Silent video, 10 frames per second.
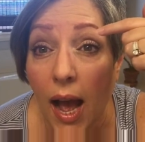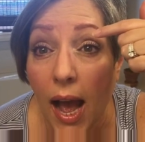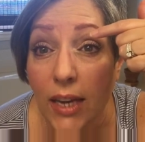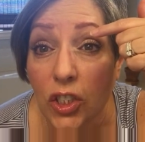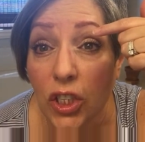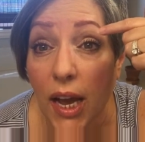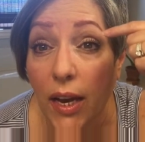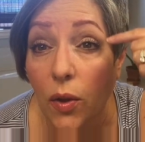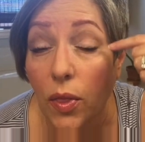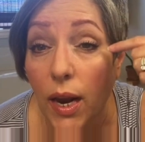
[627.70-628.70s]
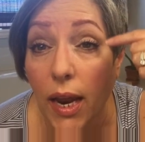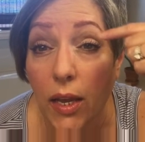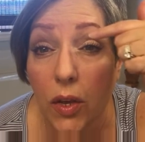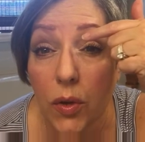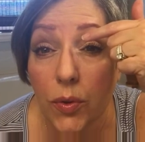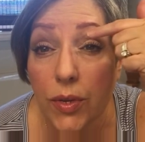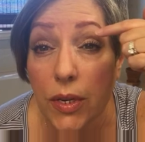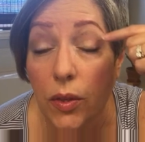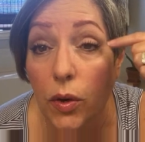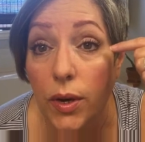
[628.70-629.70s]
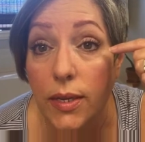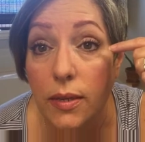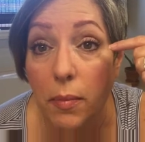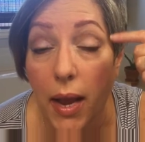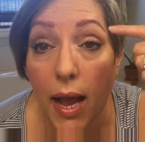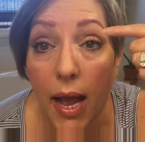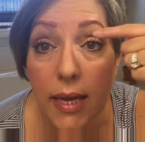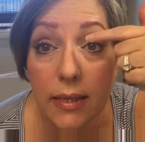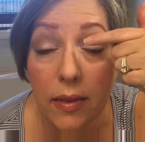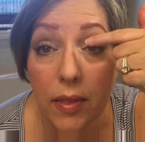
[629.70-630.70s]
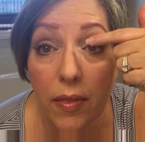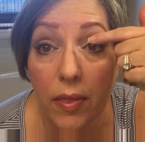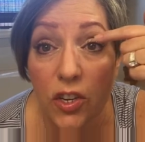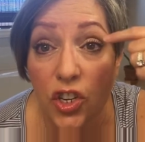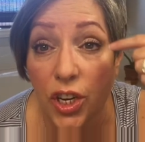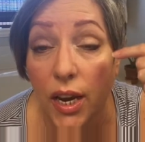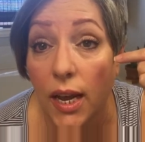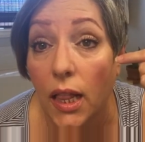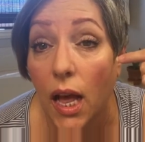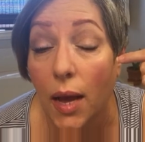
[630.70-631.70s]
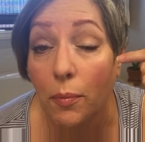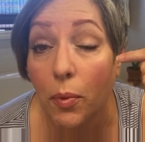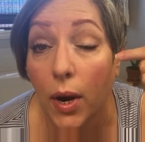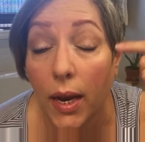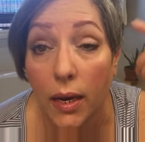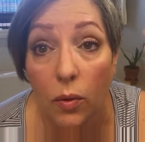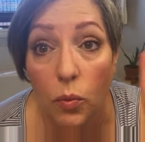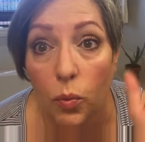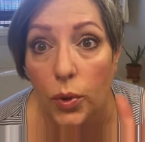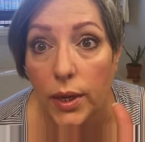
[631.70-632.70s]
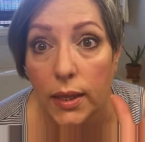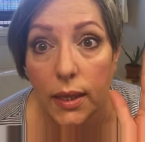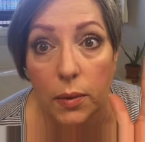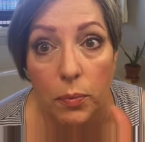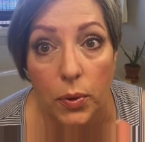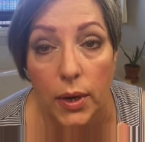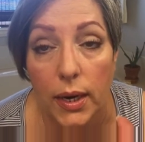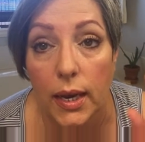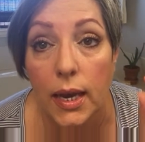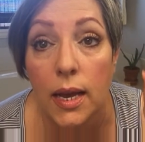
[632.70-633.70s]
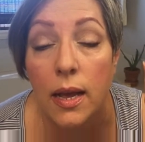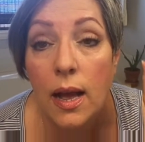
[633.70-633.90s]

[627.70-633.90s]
eyeshadow that I used in the crease of my eyes, and then the Chanel Ombre in a really pretty,